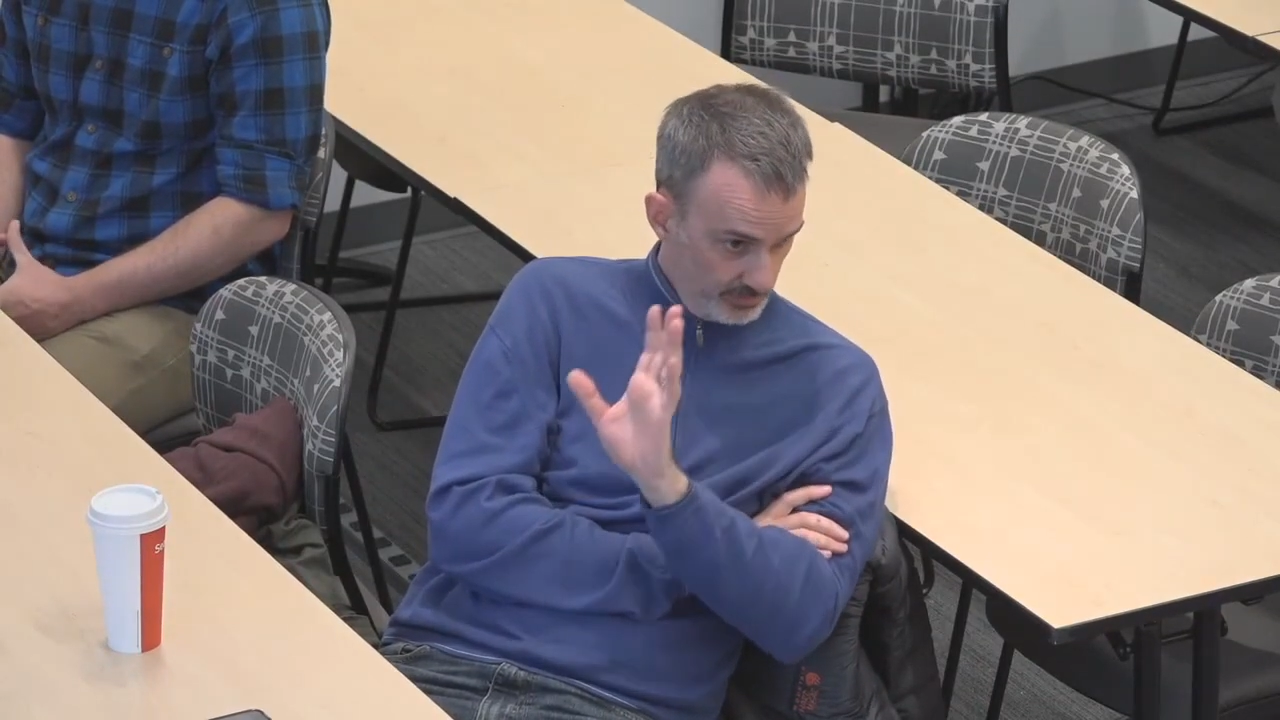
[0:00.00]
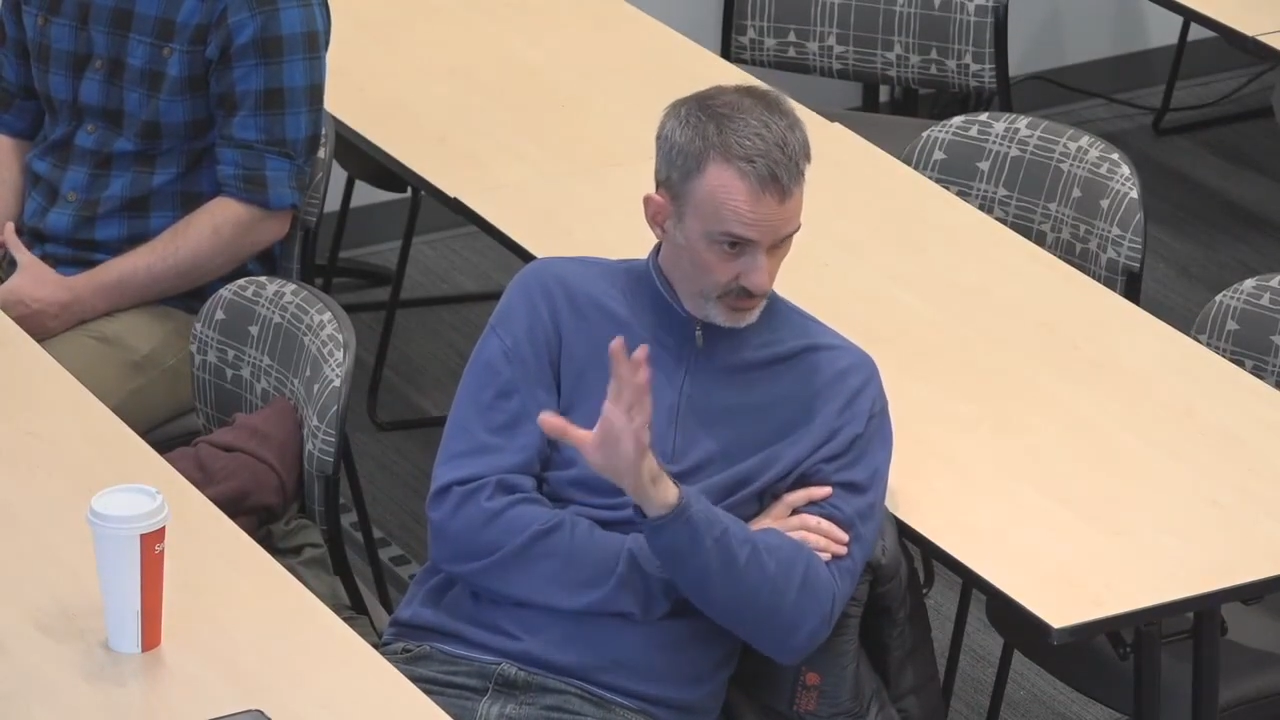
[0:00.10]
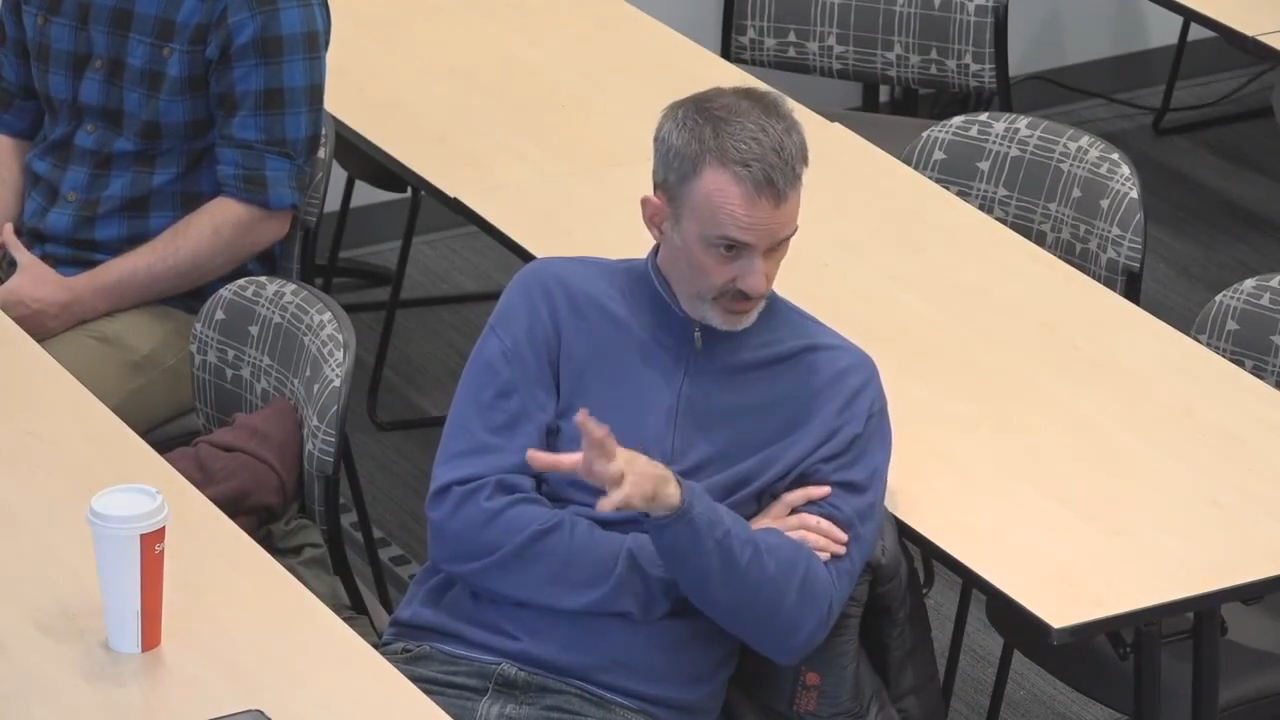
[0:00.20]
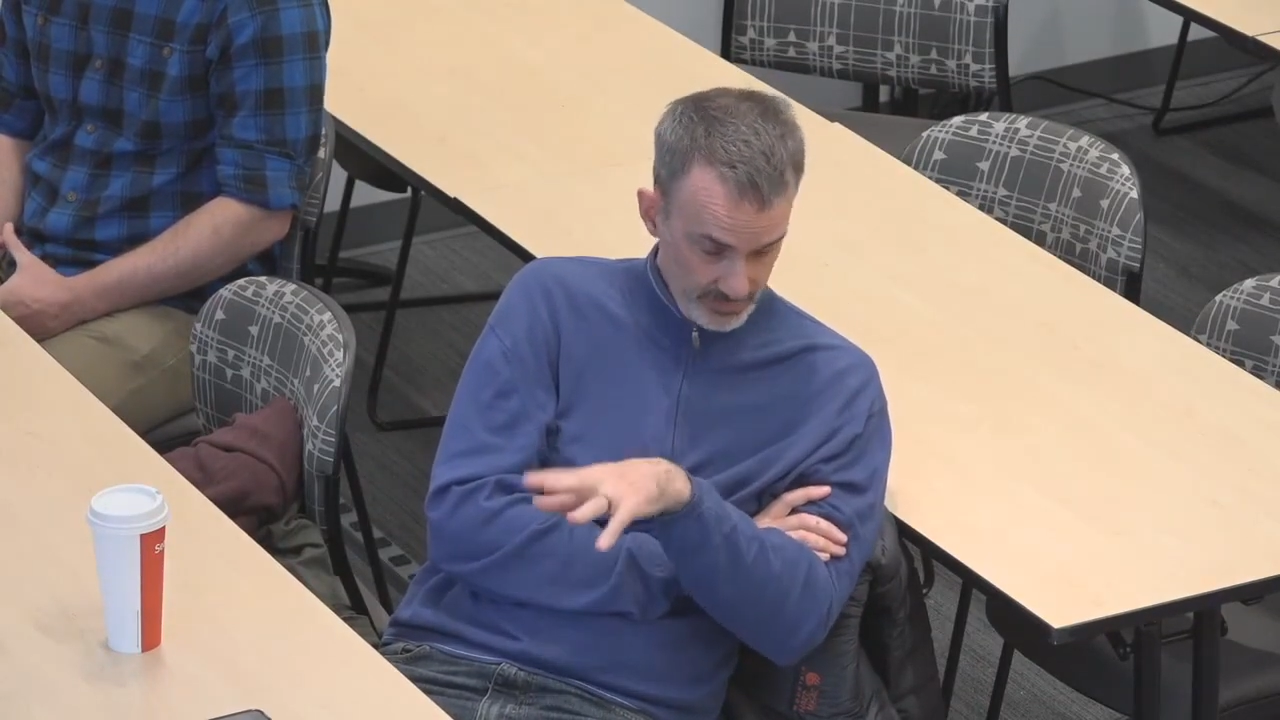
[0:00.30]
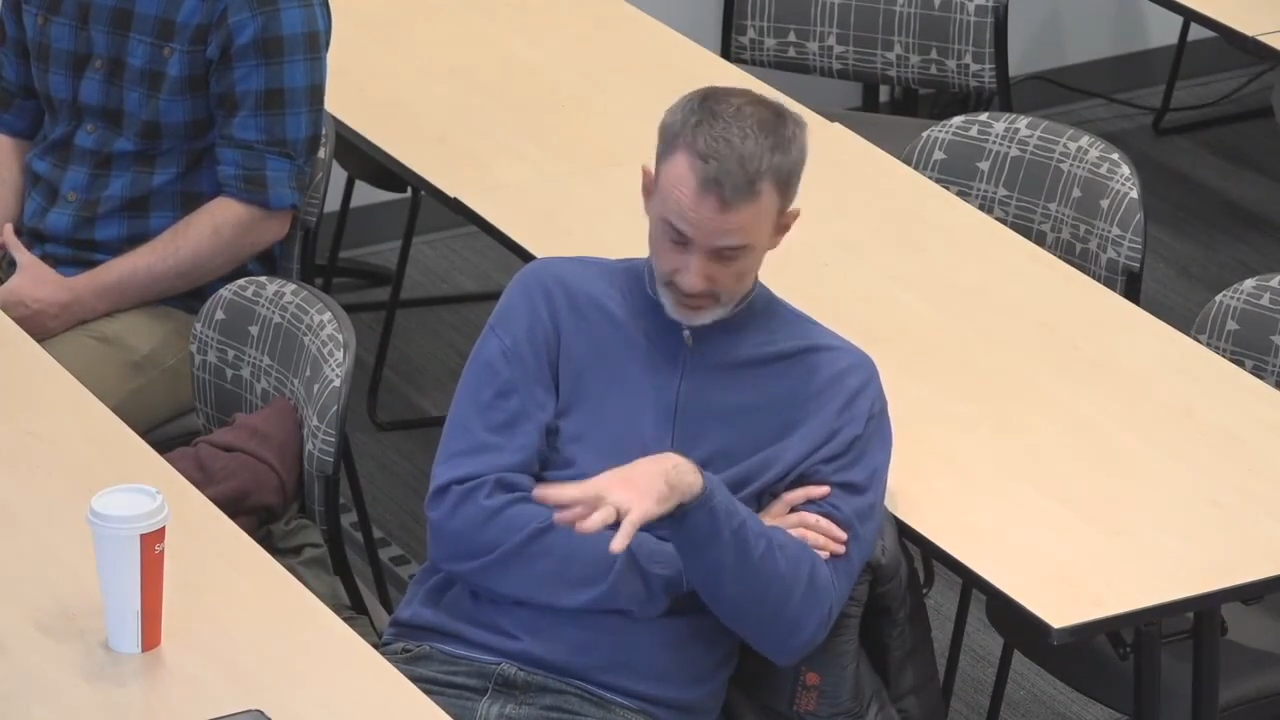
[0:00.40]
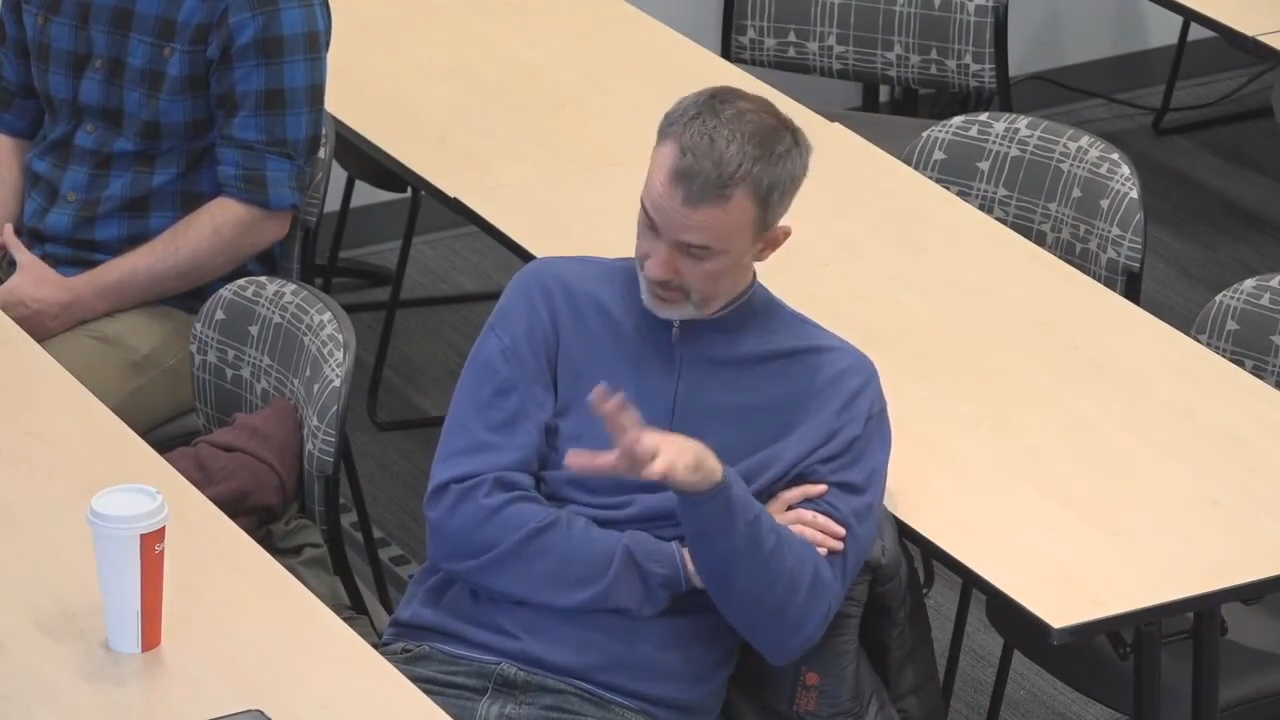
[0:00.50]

where